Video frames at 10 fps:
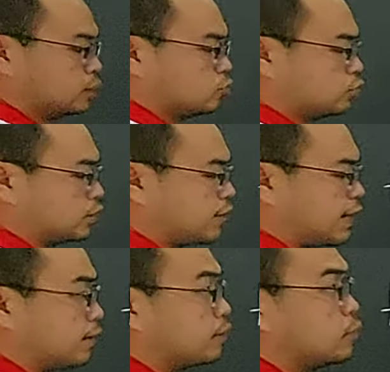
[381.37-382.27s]
to the
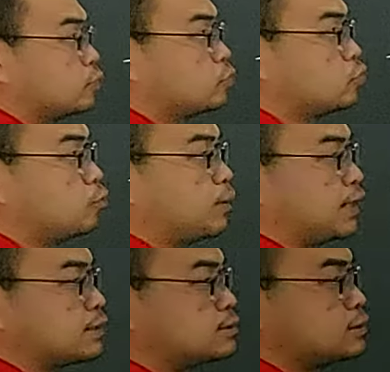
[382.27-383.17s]
right, 2
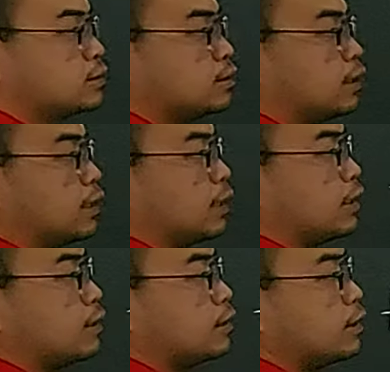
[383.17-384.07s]
plus
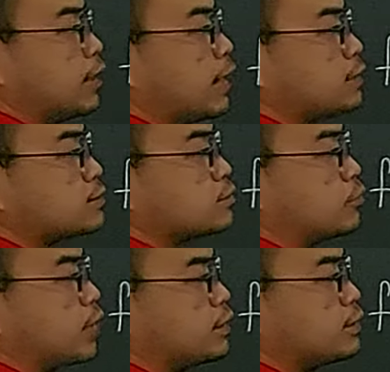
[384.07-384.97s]
x
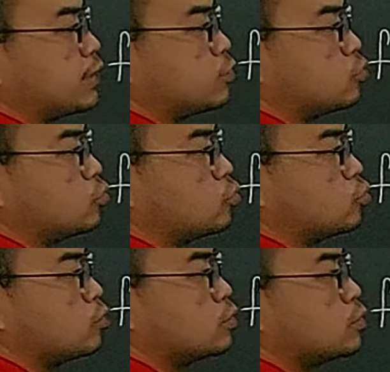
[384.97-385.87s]
greater than
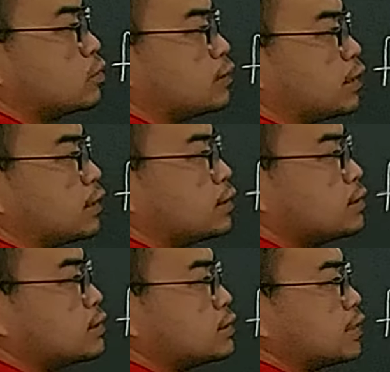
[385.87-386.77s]
2, right?
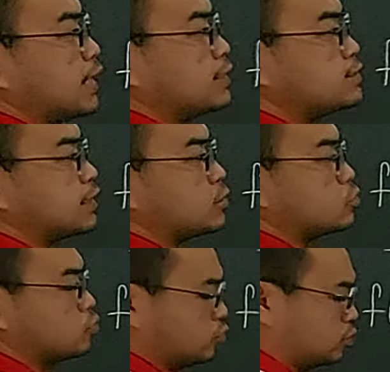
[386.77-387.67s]
This is less than
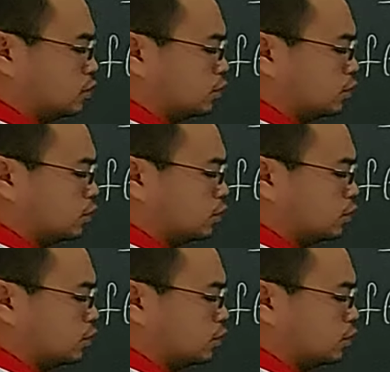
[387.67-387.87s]
2.